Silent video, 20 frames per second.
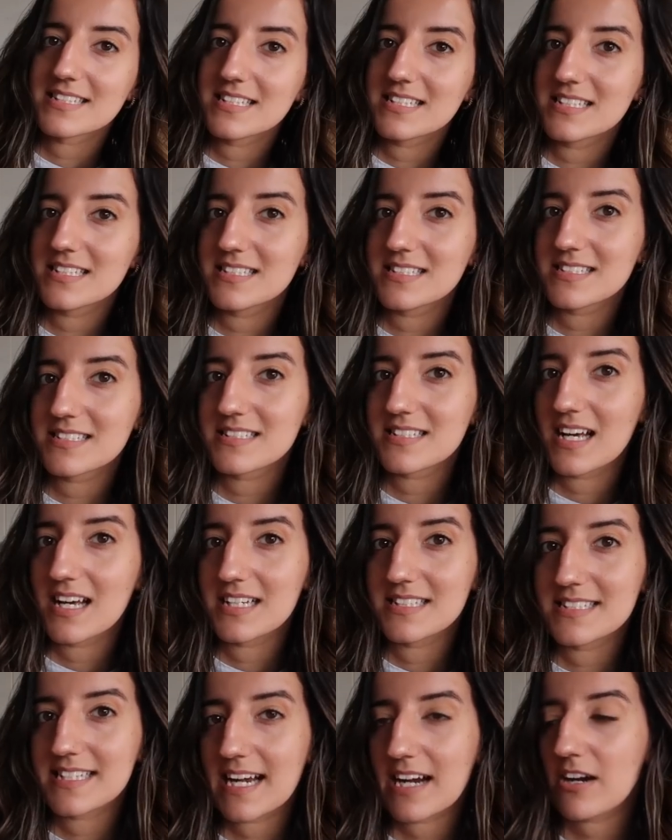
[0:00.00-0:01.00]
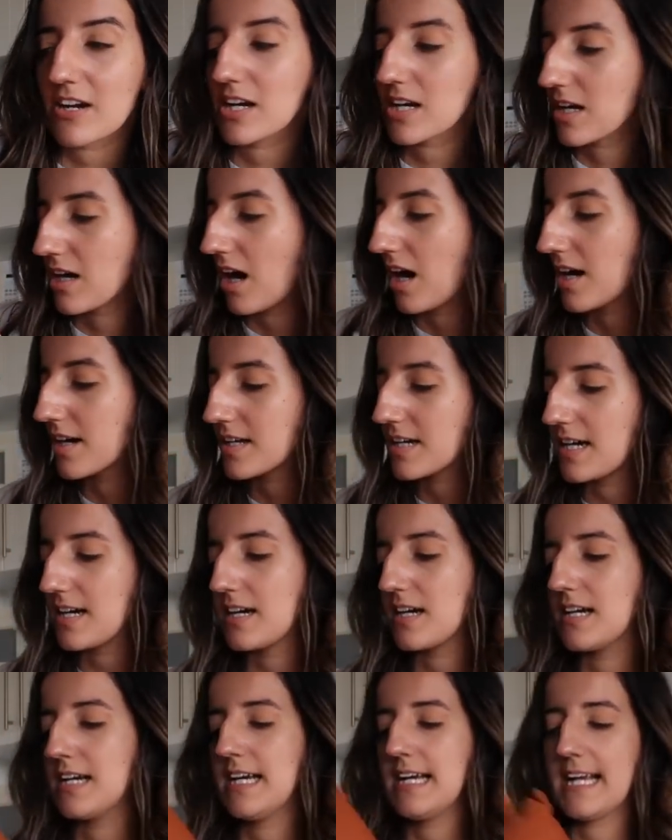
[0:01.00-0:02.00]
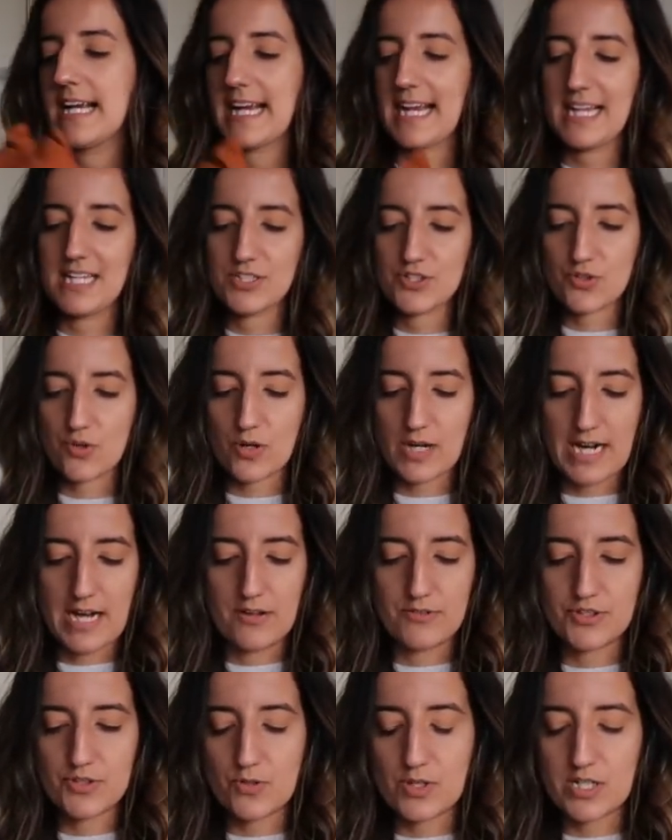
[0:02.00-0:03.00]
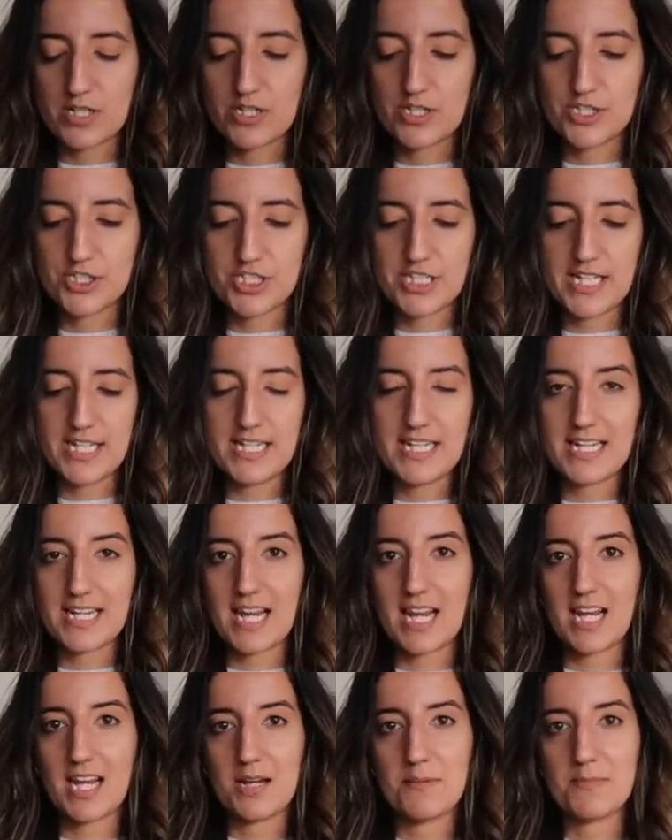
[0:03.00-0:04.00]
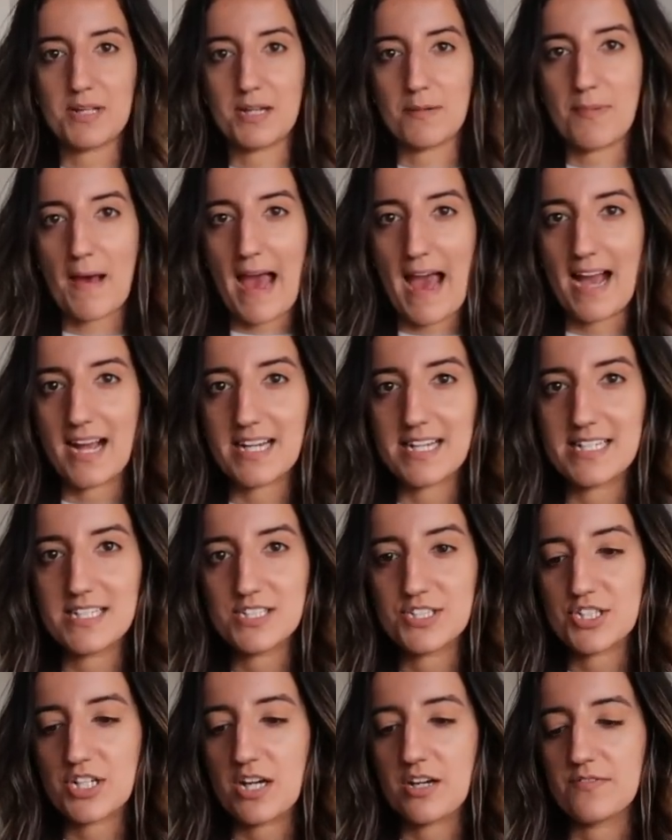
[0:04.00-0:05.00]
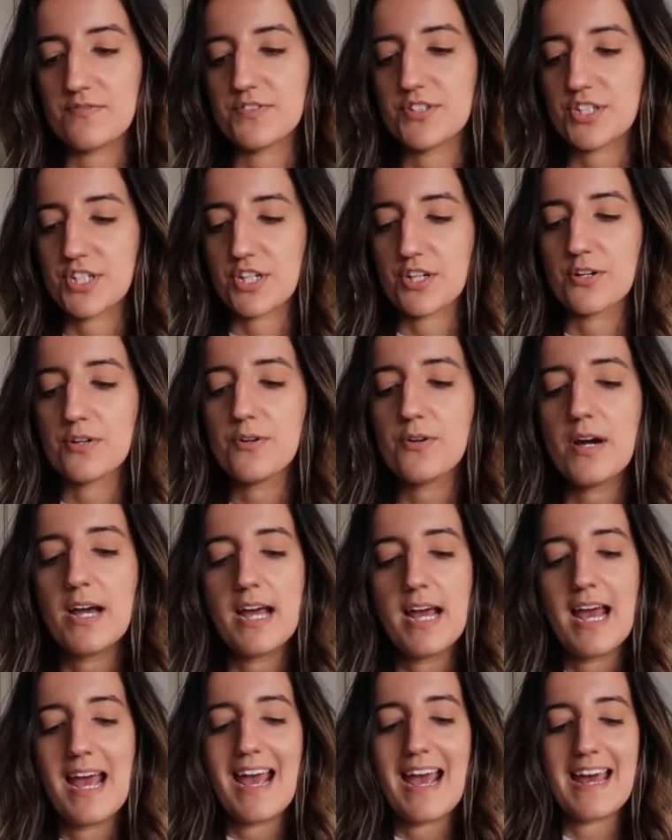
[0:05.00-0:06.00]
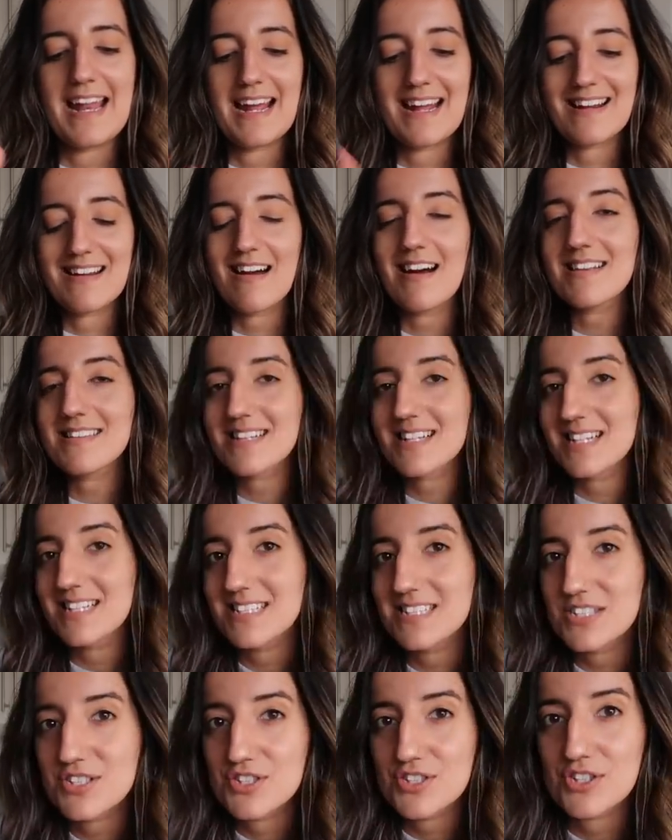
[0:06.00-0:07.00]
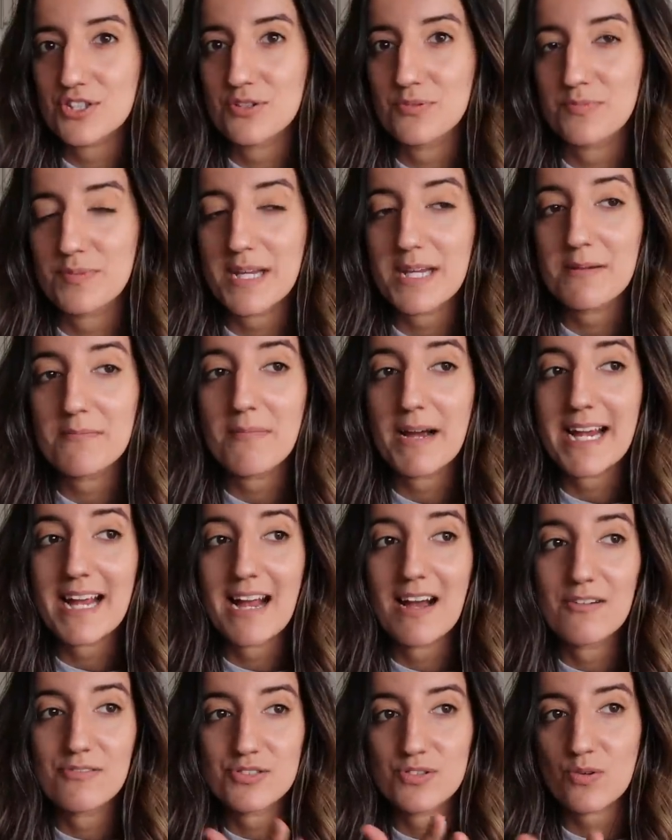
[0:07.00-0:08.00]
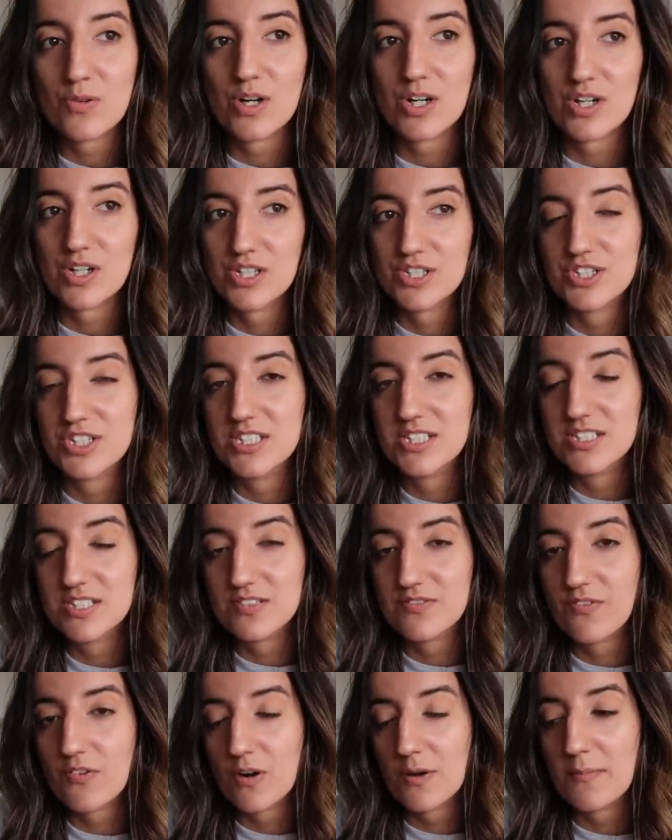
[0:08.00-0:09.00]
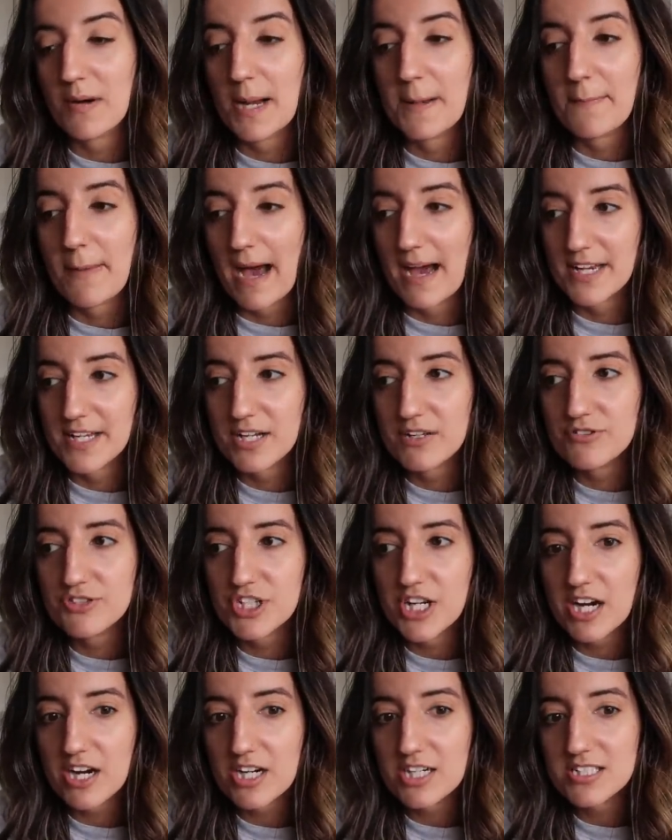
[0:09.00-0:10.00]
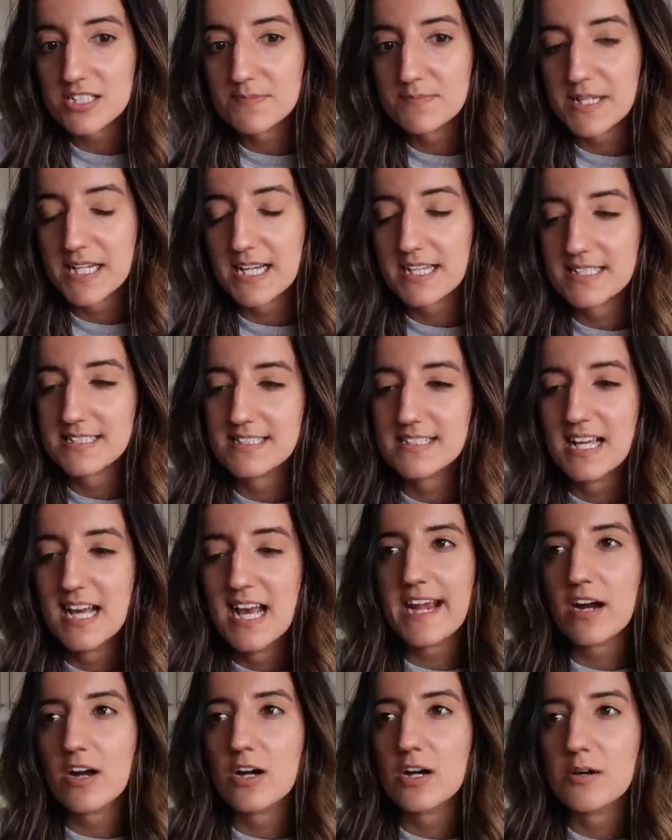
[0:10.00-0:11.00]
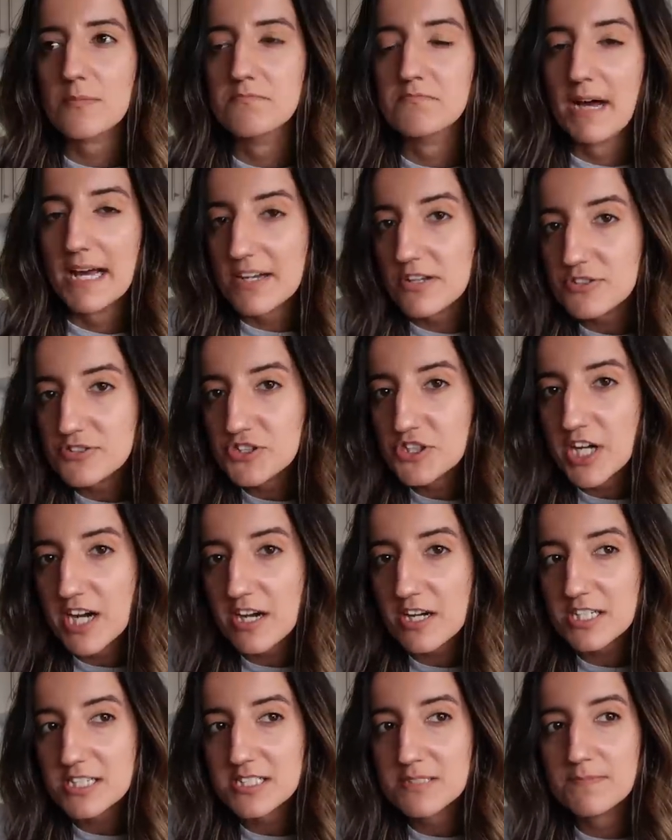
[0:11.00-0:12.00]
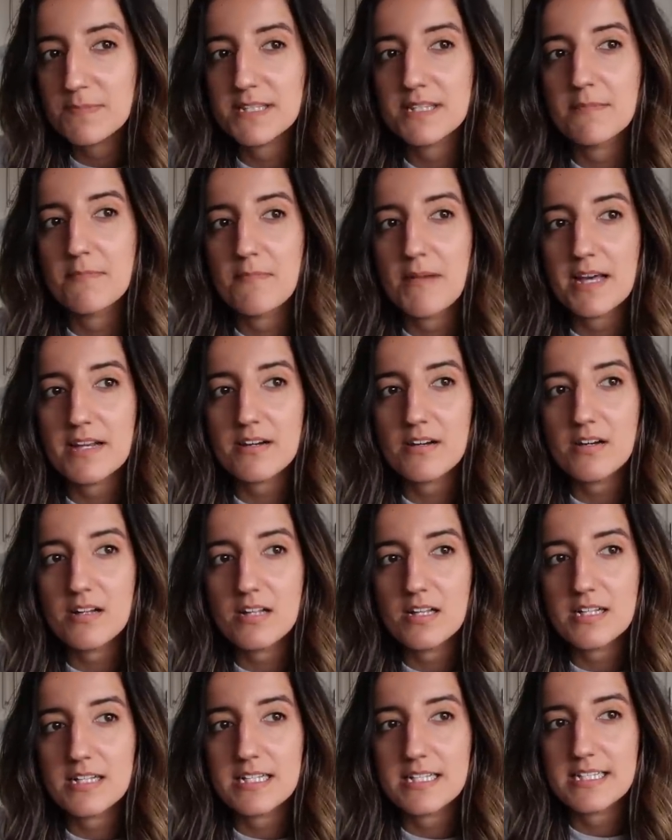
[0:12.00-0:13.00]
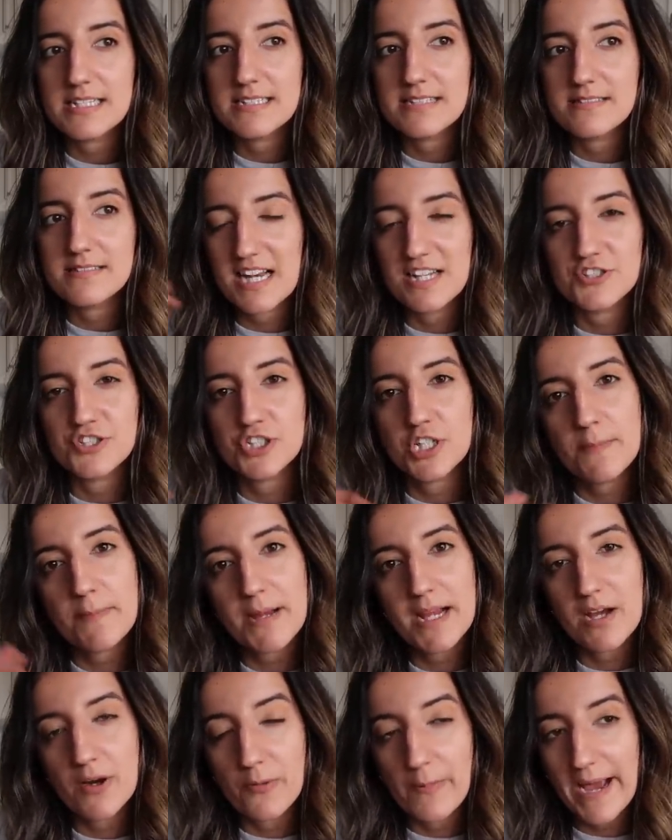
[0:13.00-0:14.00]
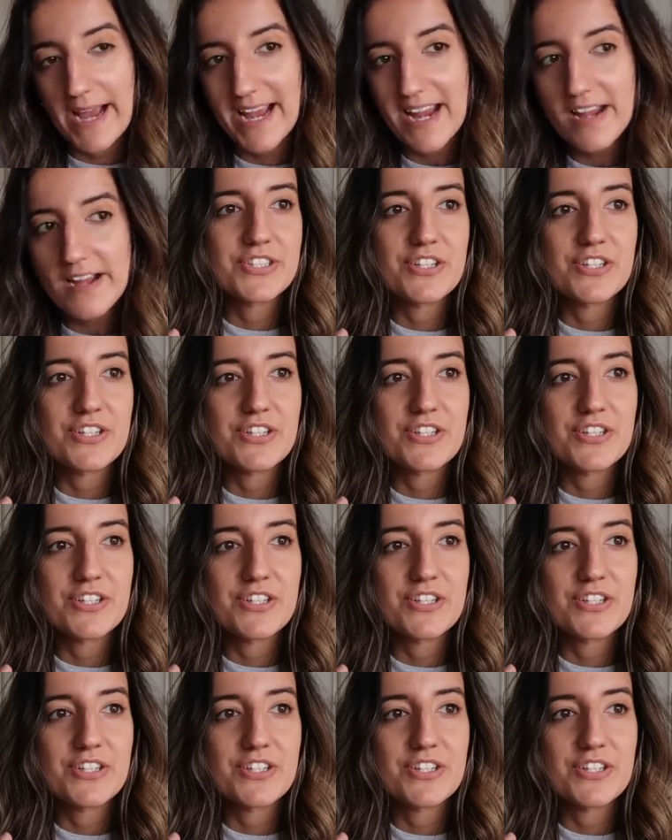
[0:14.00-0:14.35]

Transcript: is a terracotta indoor outdoor cushion it came in a package of two and I got these to be my outdoor cushions for my patio chairs because they are metal chairs, but the metal is kind of chipping away.